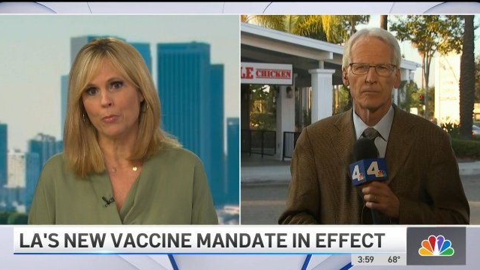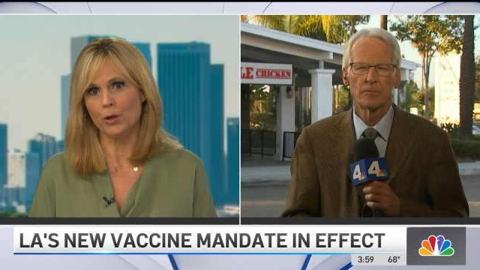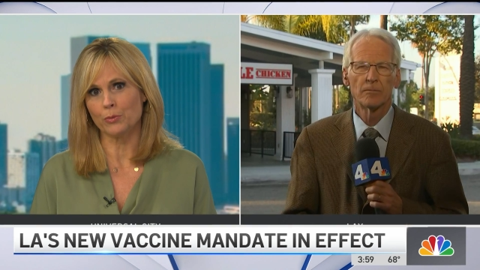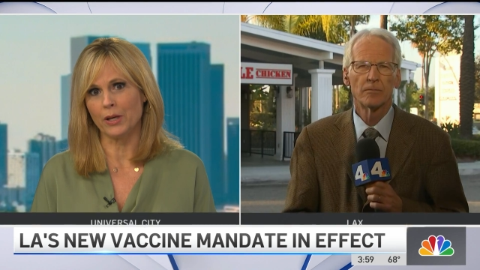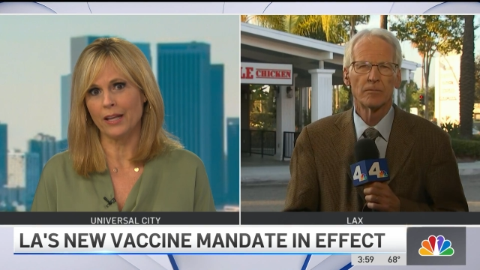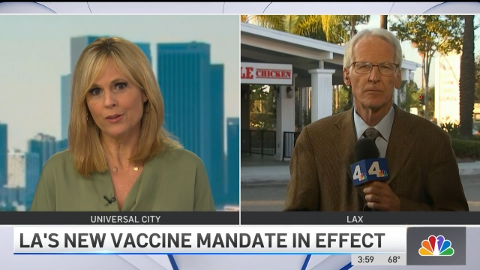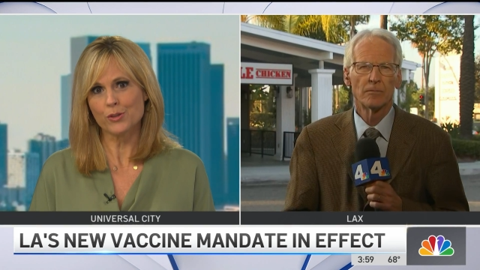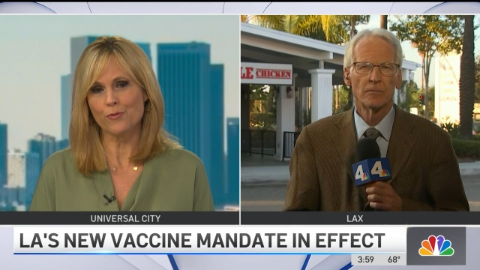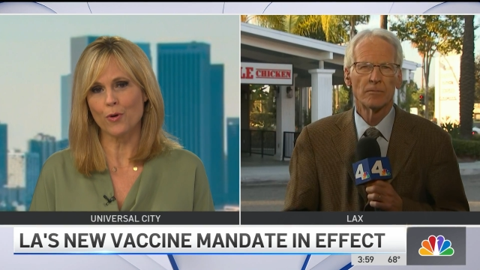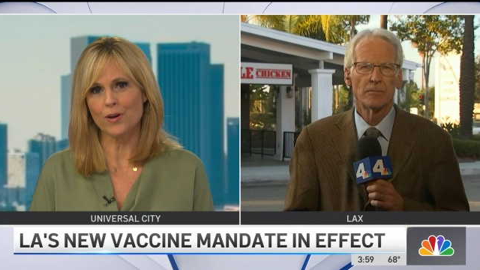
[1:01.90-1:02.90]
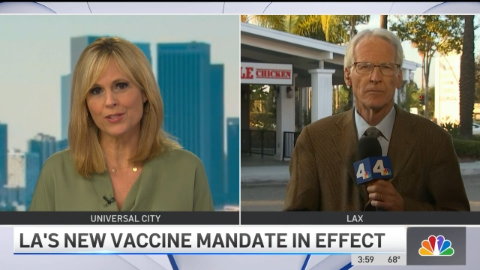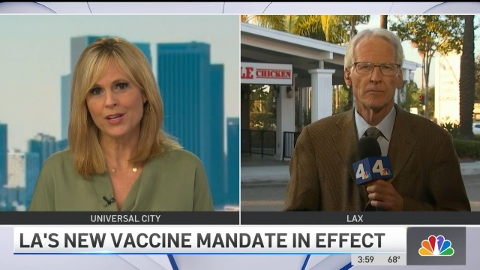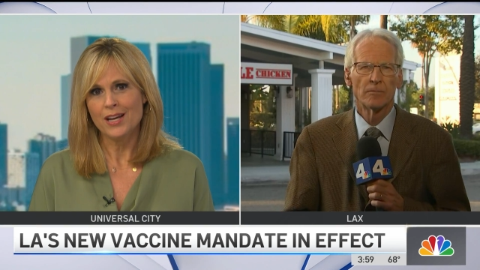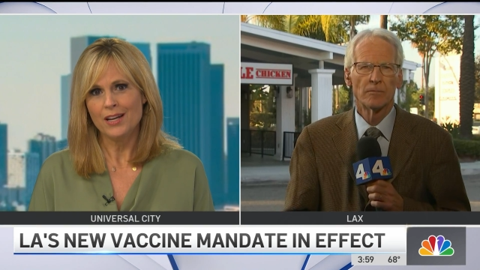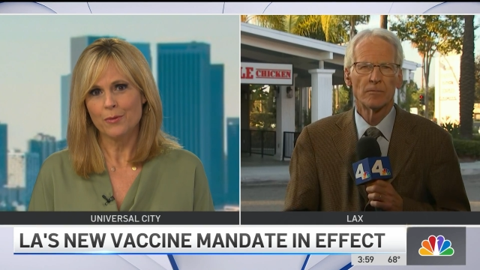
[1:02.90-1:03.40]
Speaker 1: in Baldwin Hills for
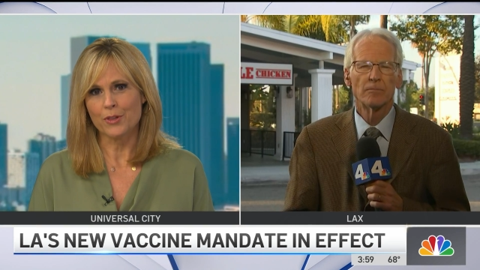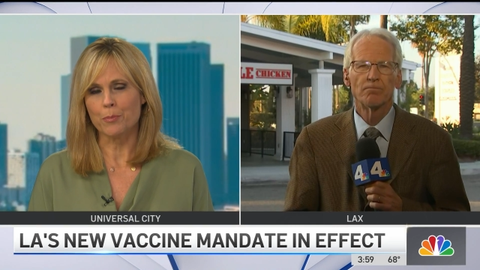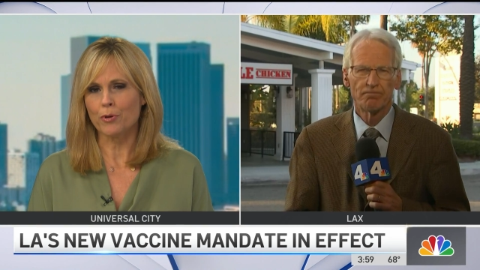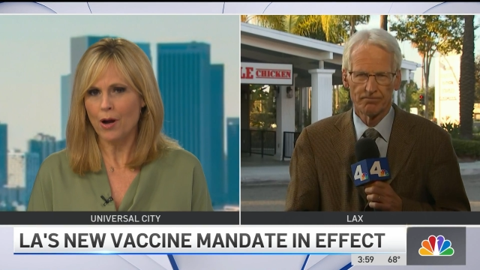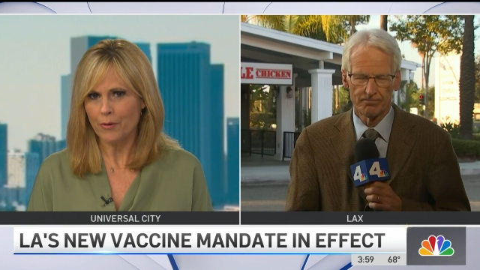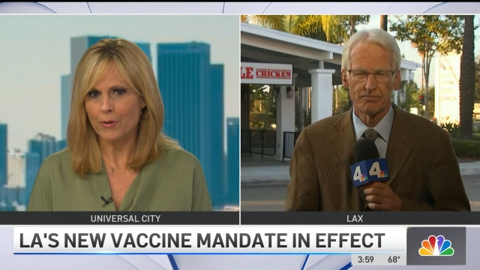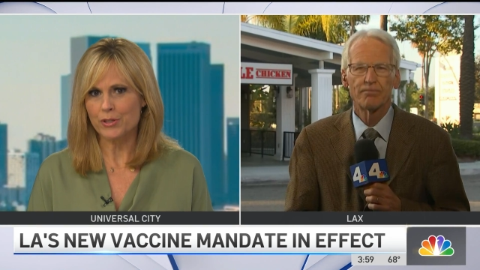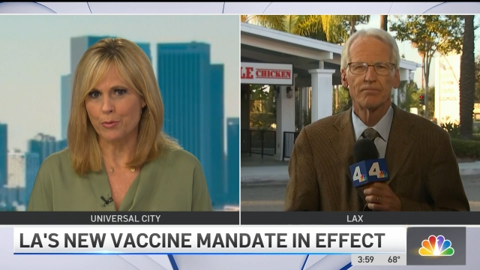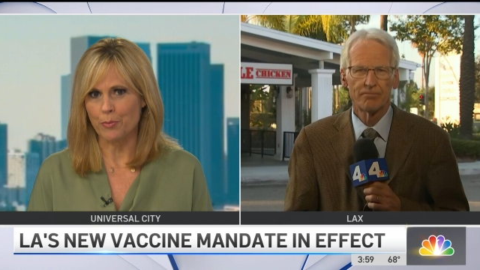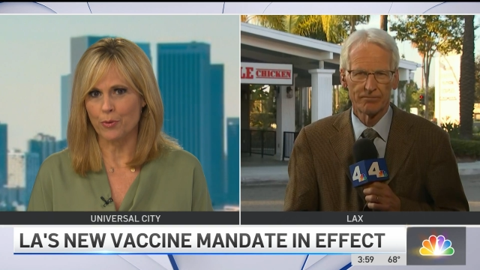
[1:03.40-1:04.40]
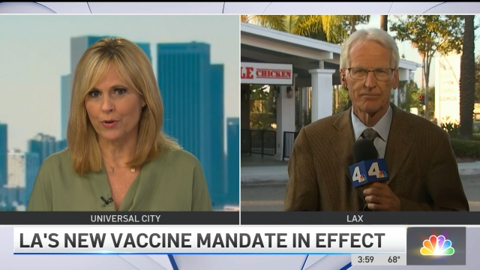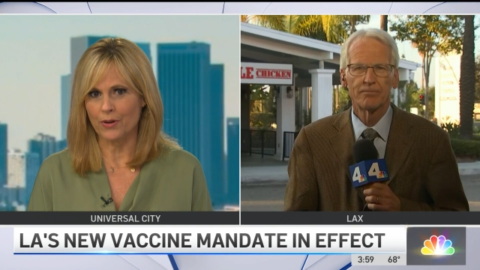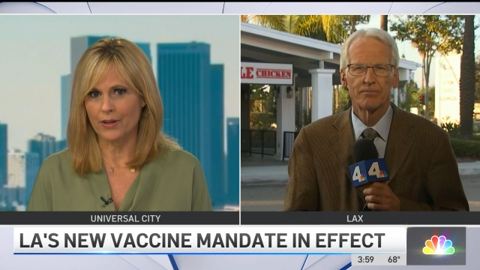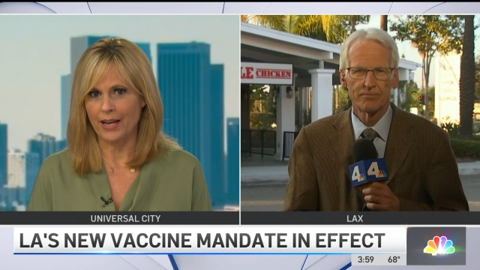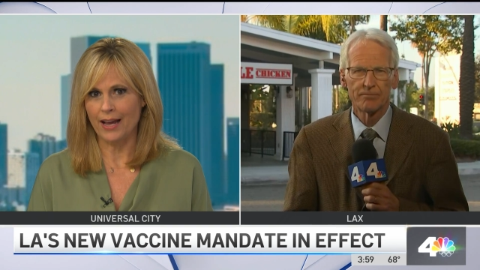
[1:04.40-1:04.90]
us with a progress
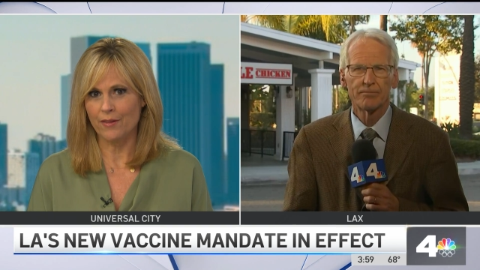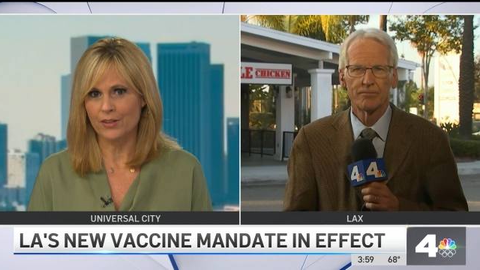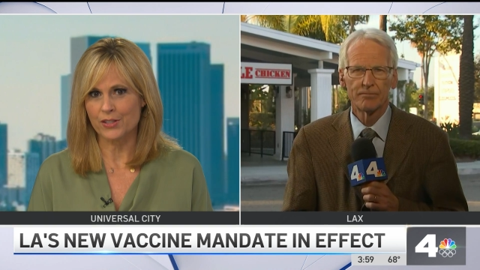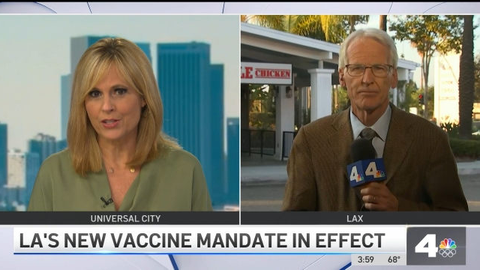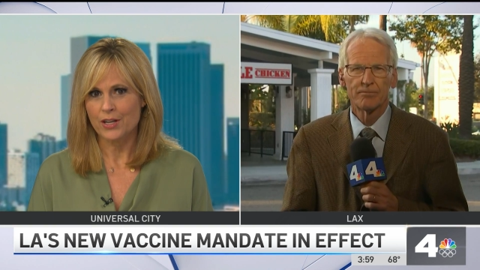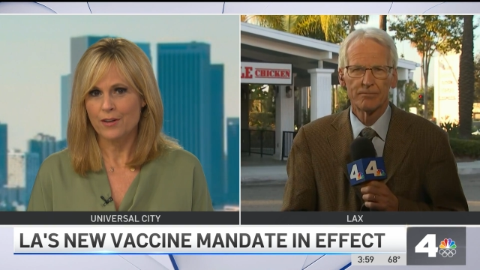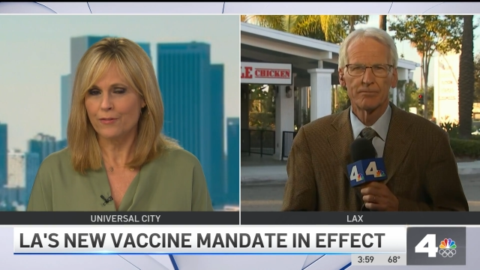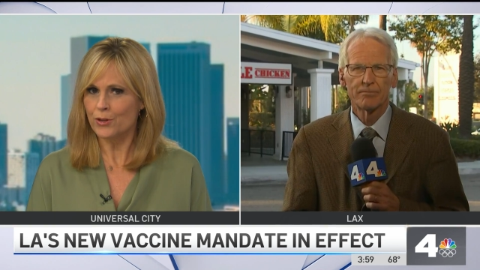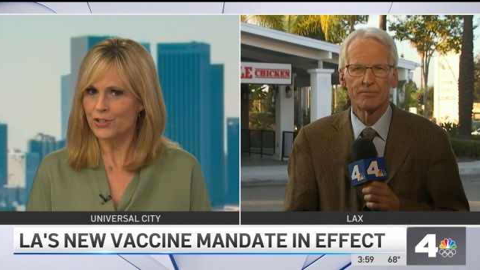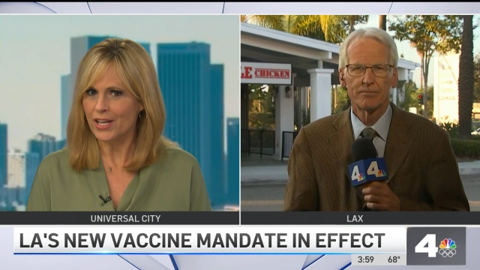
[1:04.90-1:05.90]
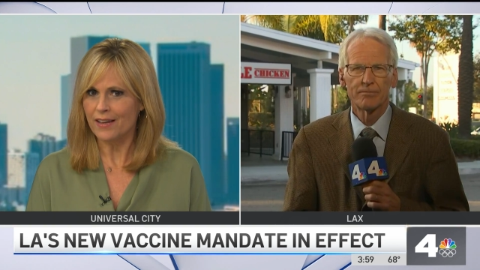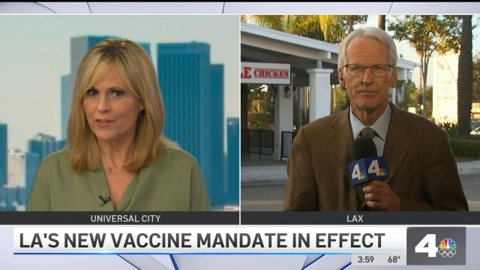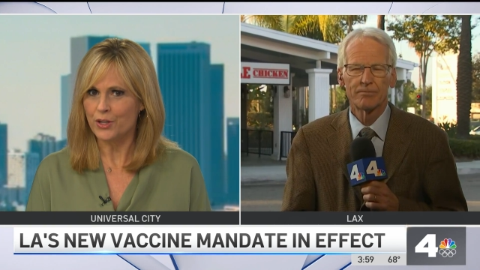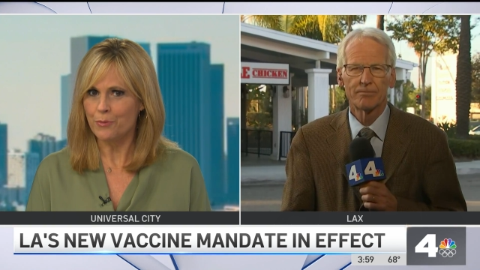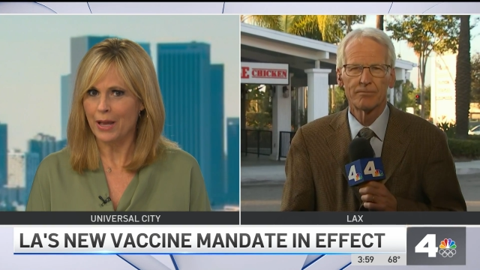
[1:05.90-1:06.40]
report on how this first day
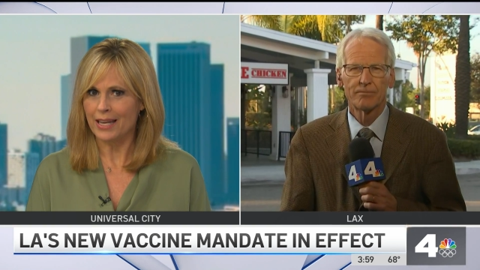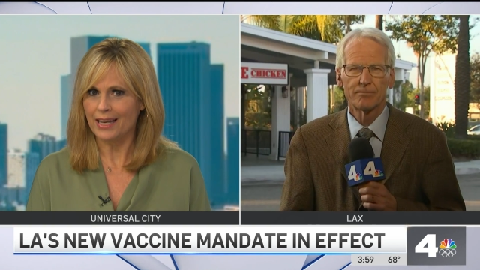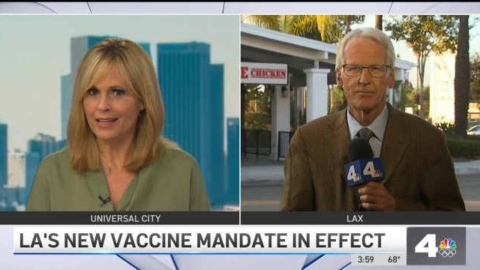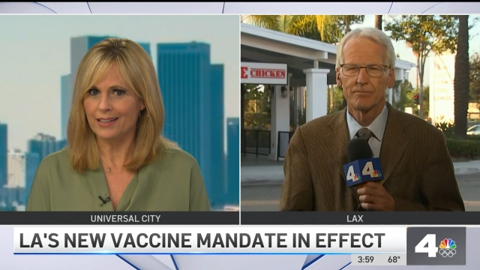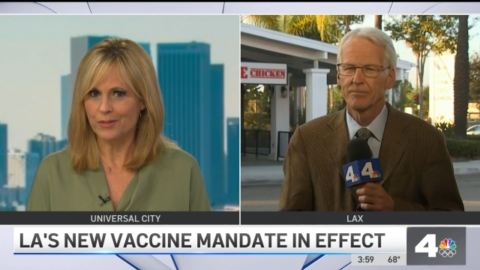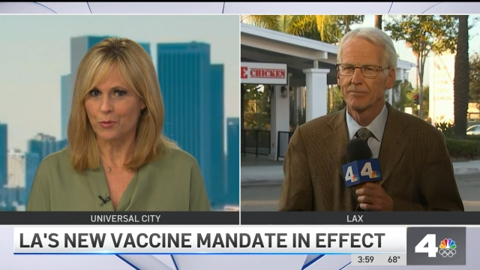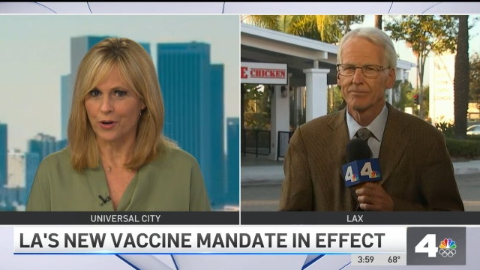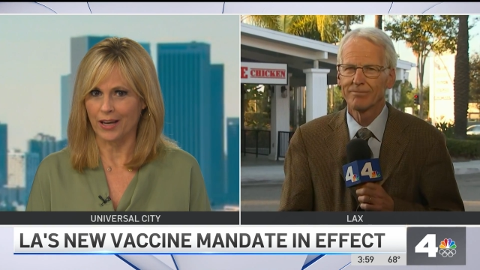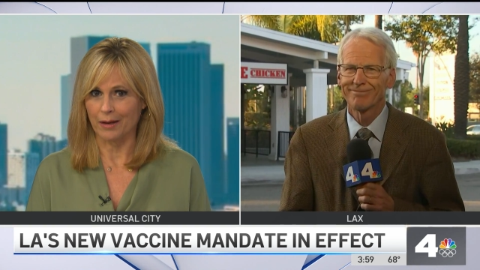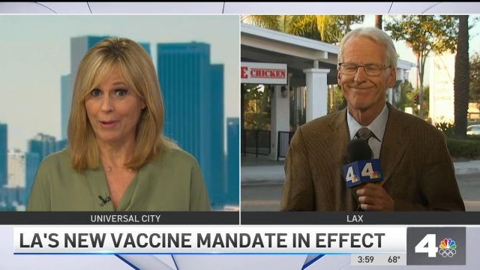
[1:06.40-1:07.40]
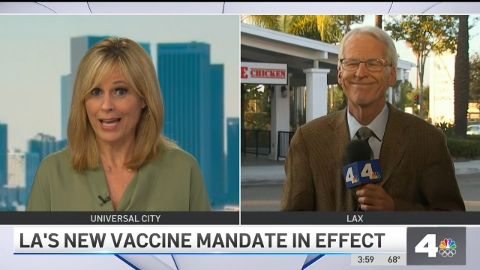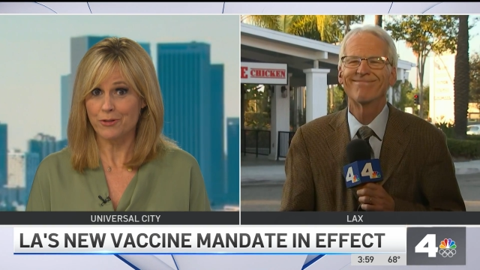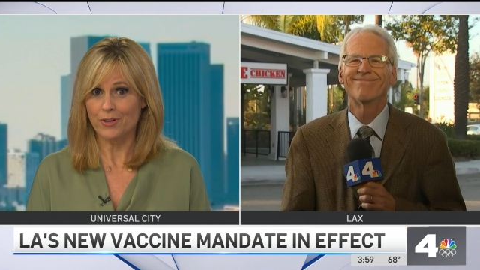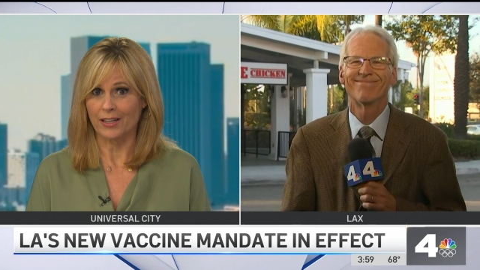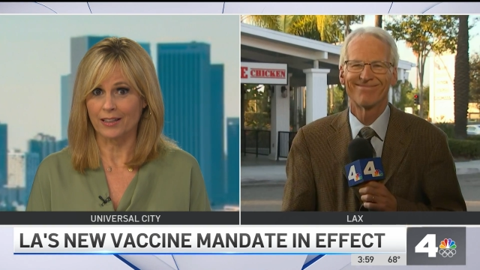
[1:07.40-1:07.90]
of the new mandate is working.
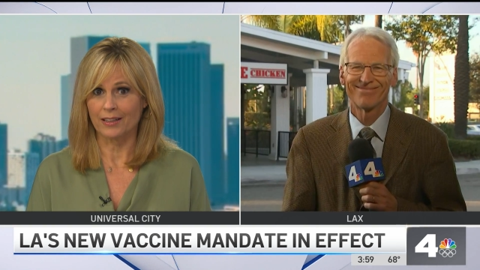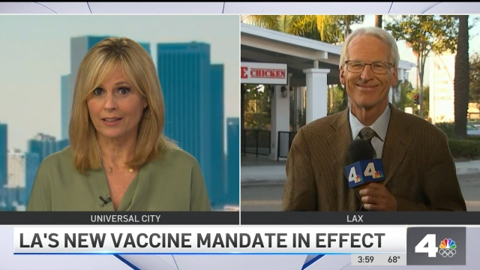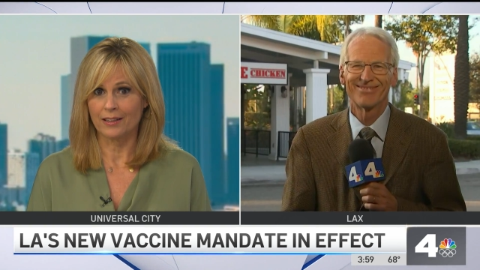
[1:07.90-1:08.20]
Patrick.